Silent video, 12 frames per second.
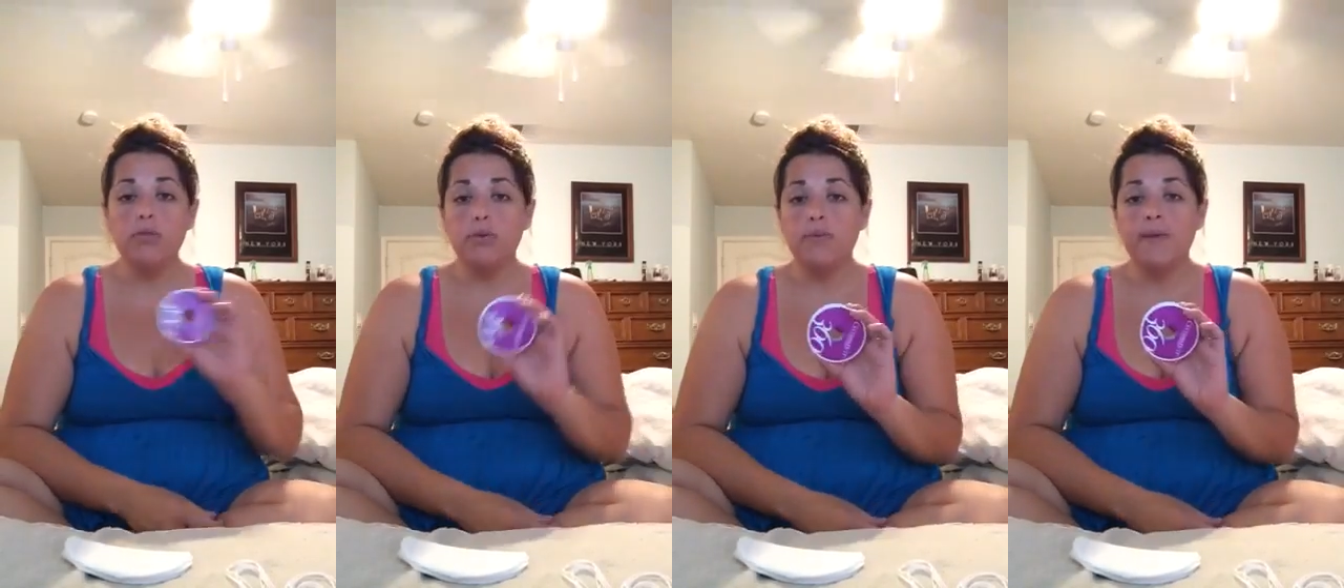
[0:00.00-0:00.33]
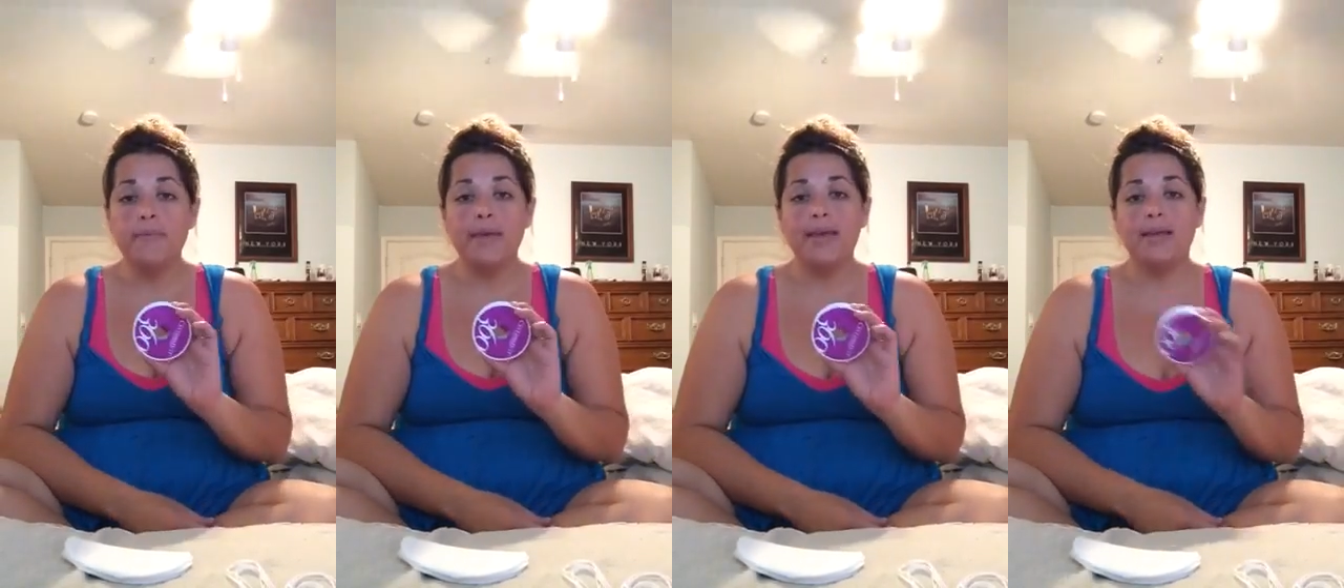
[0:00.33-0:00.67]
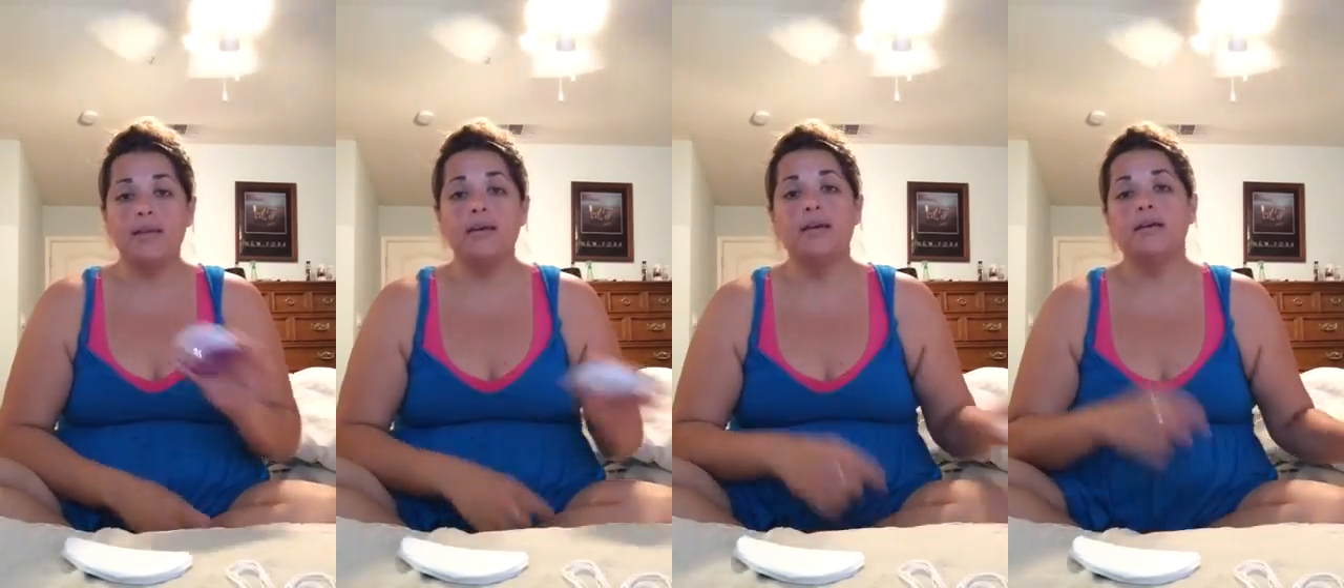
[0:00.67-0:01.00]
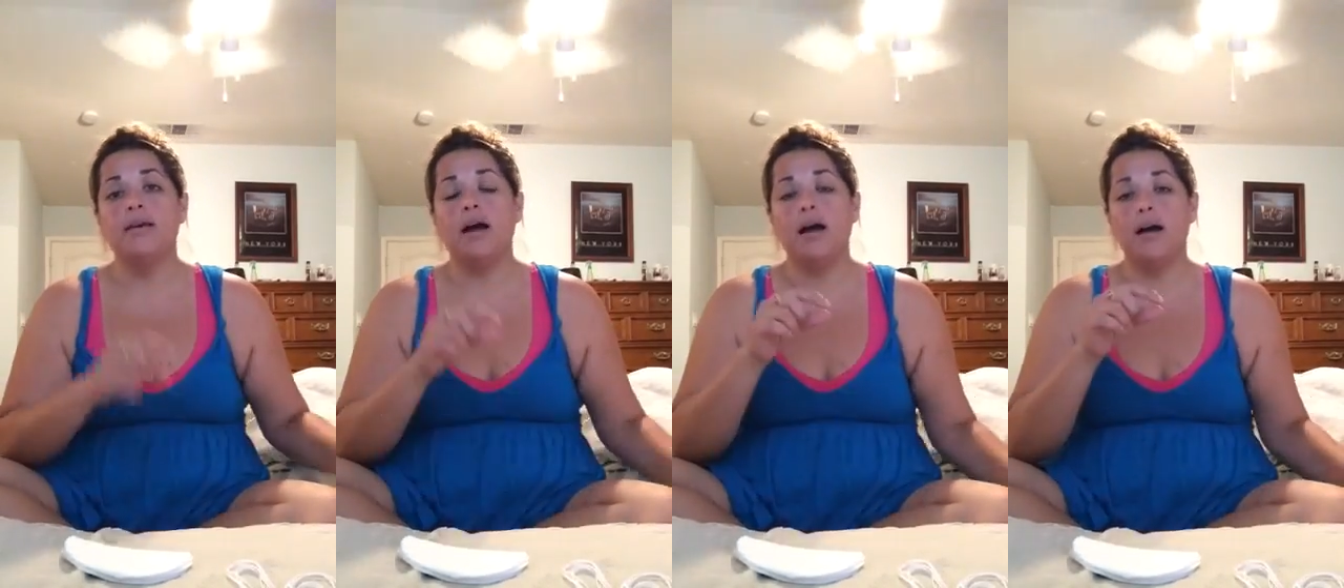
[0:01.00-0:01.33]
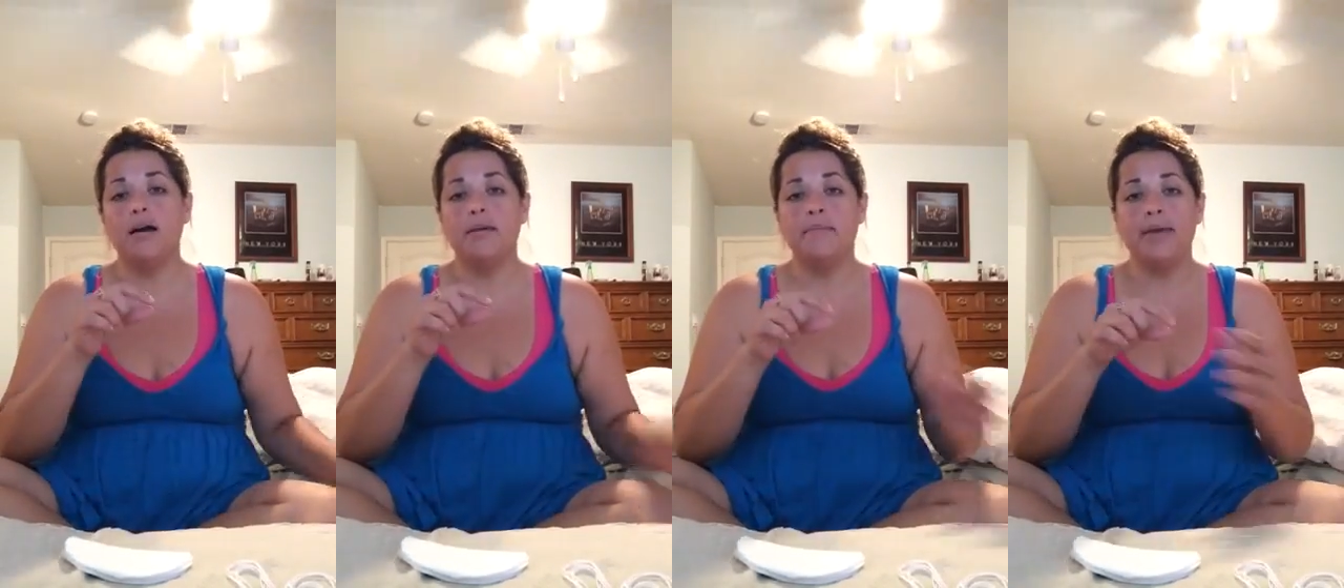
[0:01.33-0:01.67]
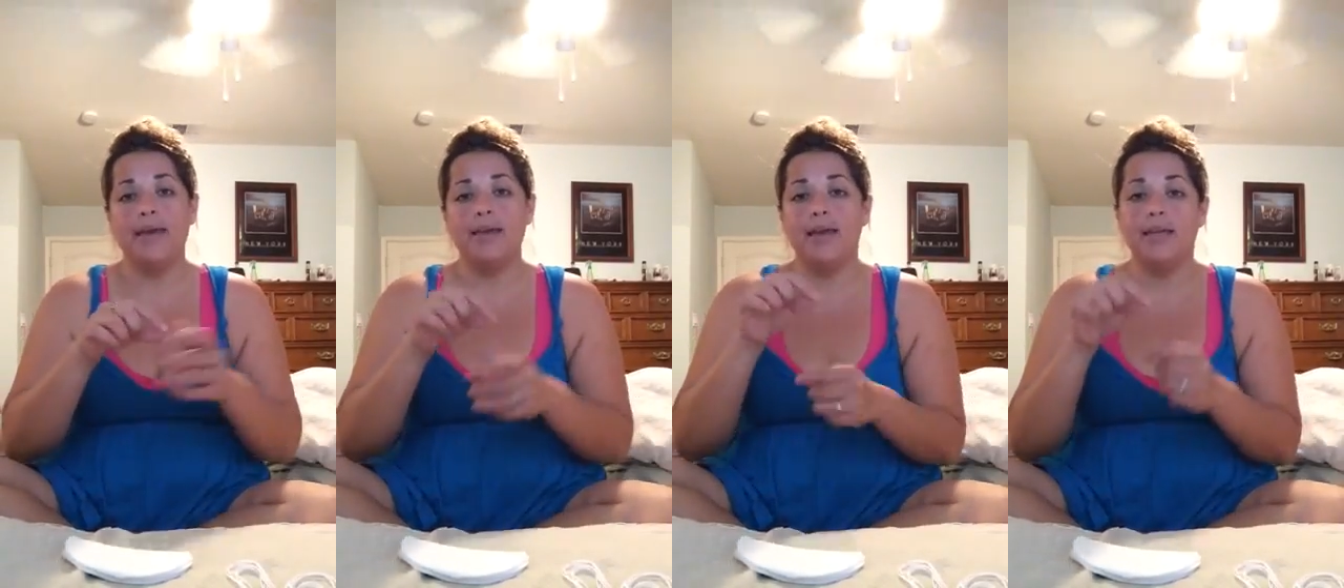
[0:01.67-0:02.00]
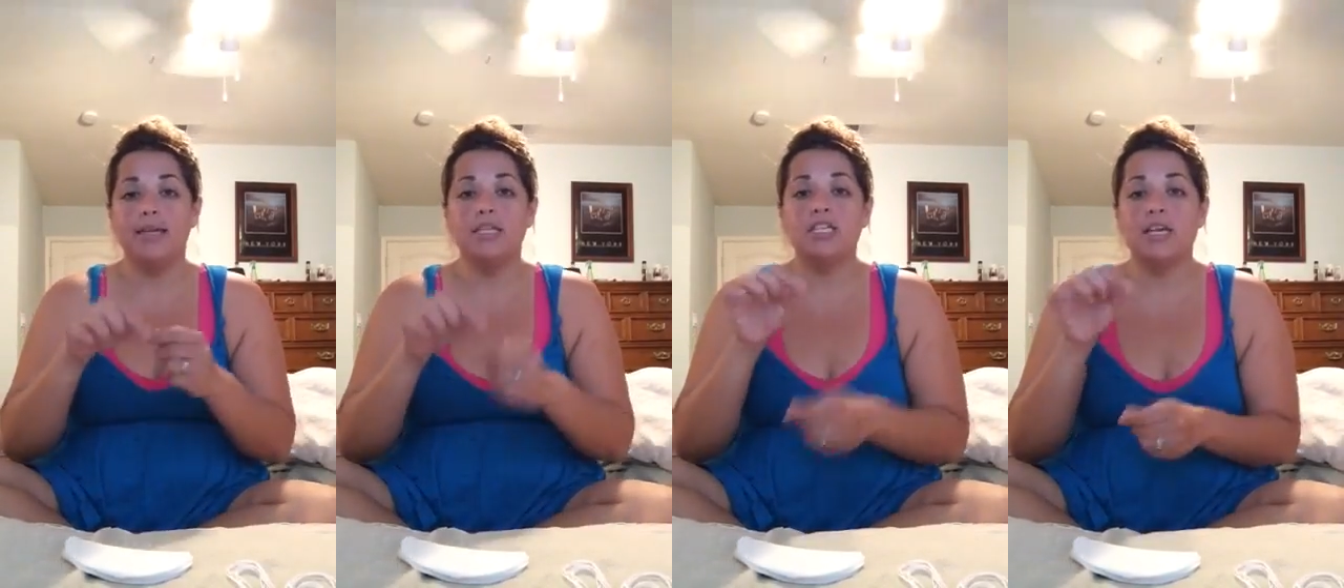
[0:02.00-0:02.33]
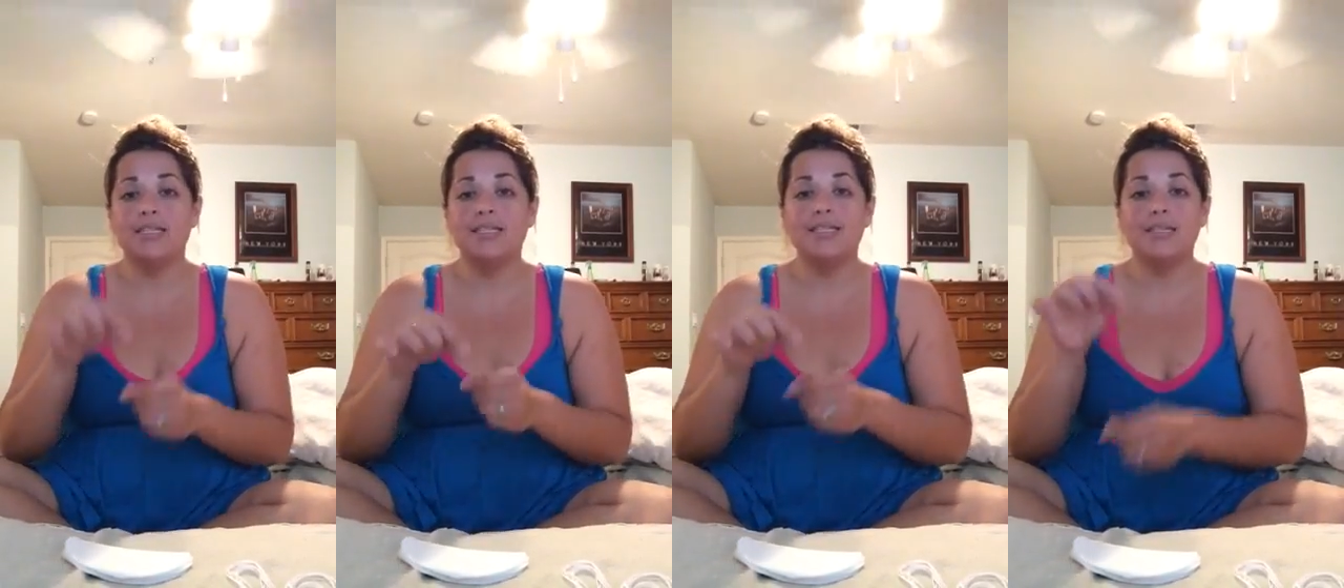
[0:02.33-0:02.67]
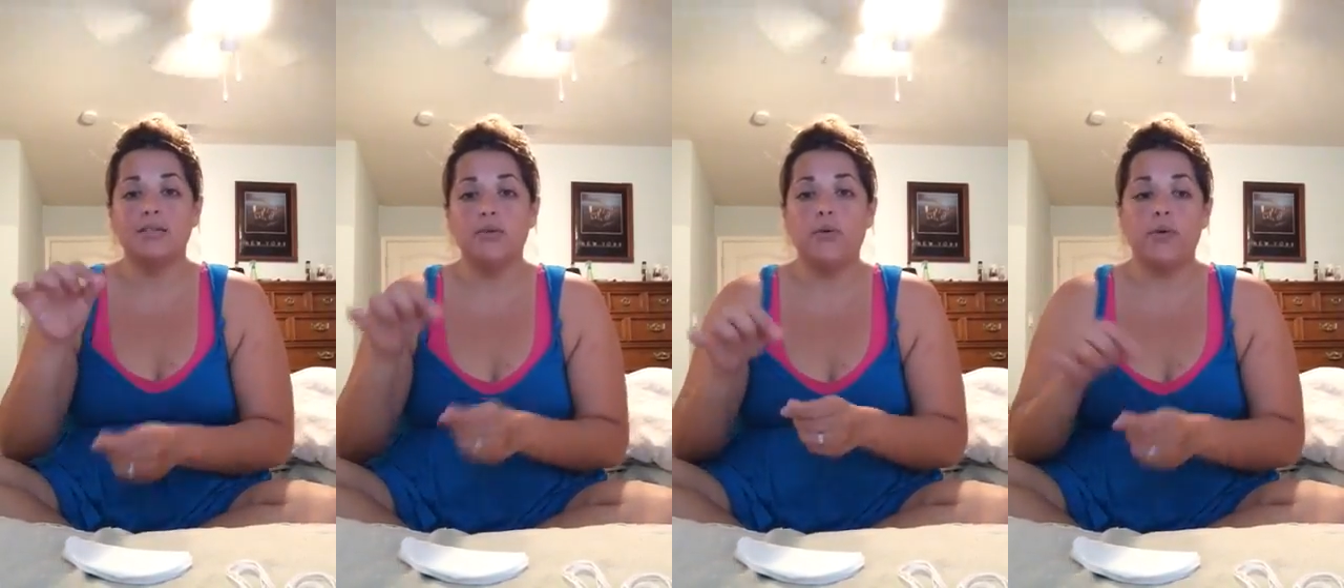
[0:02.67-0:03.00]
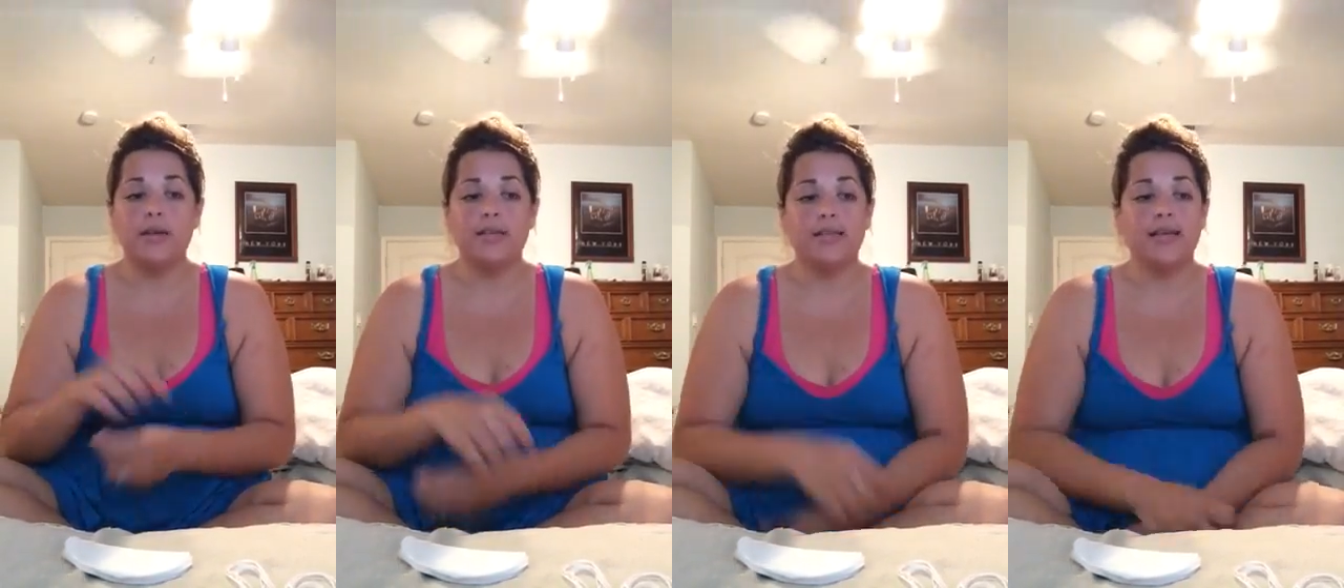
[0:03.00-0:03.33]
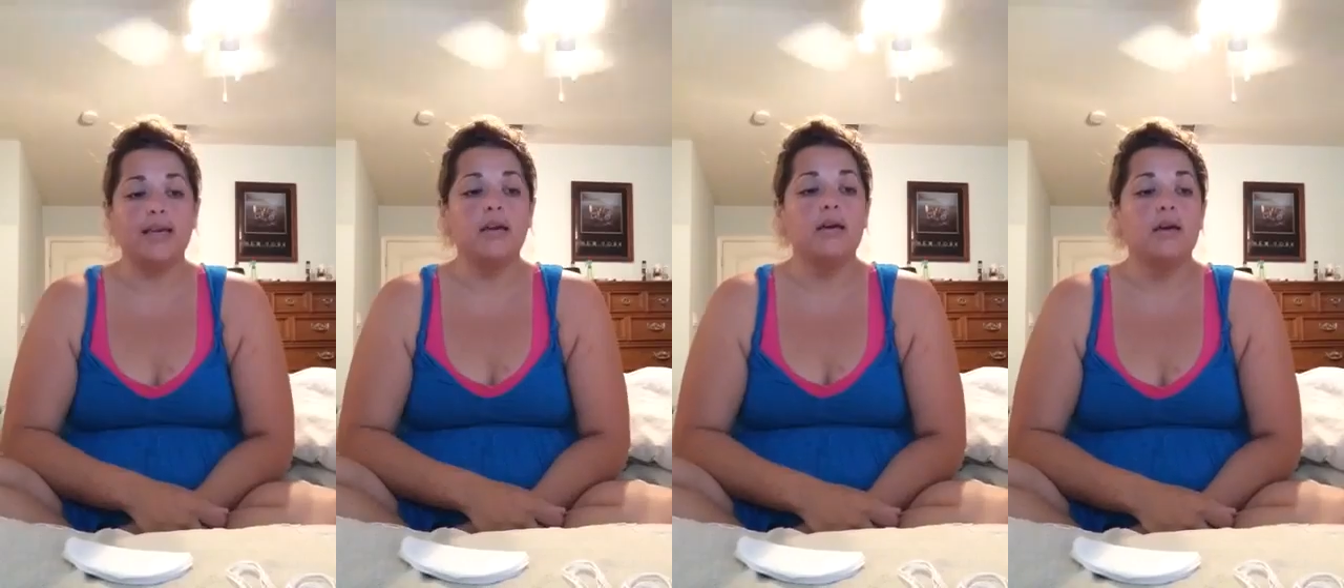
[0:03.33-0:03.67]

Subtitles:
the ribbon and adjust it accordingly.